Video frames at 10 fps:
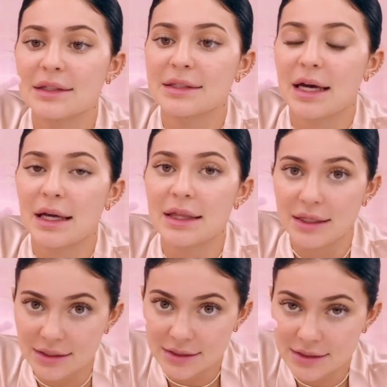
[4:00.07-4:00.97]
I designed
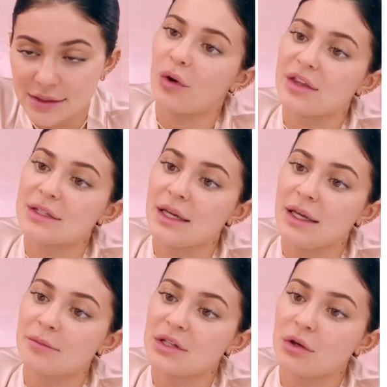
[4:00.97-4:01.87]
this with a
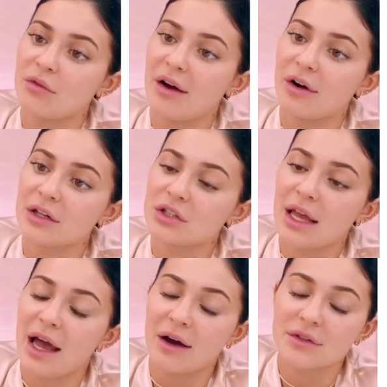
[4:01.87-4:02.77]
tip so you never actually
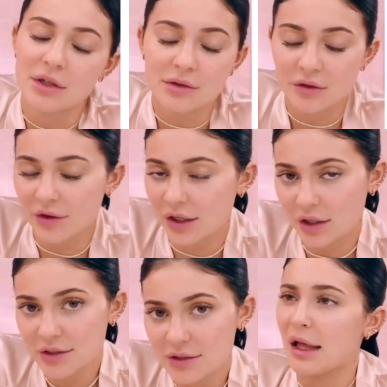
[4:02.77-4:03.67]
have to use your
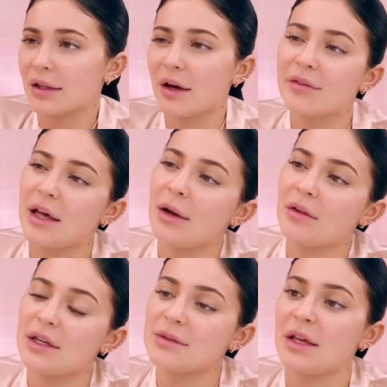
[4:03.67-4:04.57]
fingers. I love that
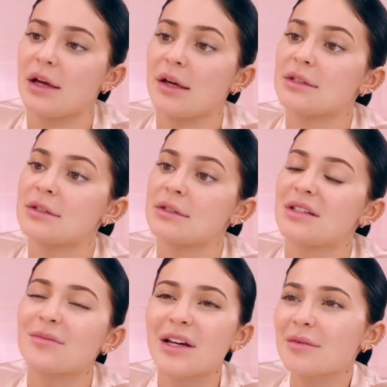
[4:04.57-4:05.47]
about this because
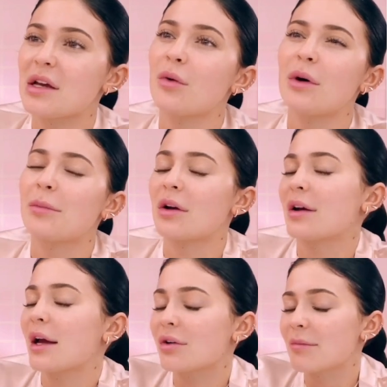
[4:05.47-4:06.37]
sometimes I don't want to put
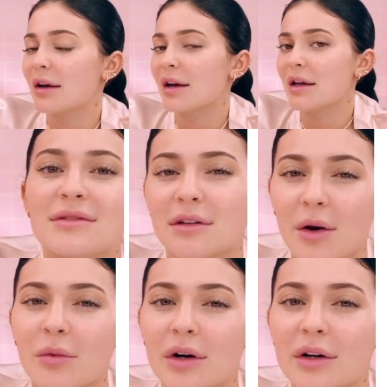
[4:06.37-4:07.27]
on eye cream at night. It's a
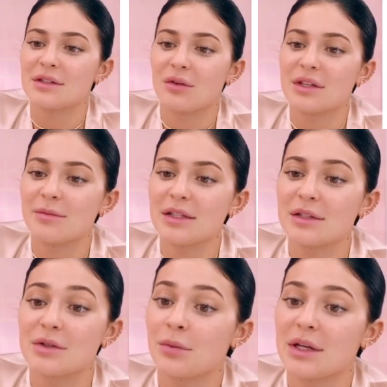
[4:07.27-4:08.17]
lot of work. So this makes
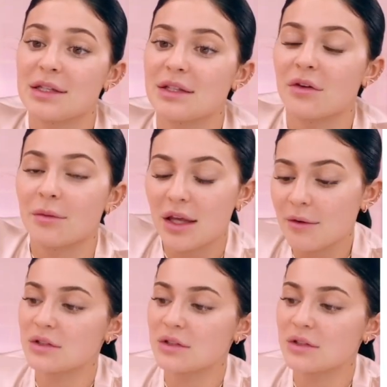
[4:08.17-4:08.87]
it super easy for me.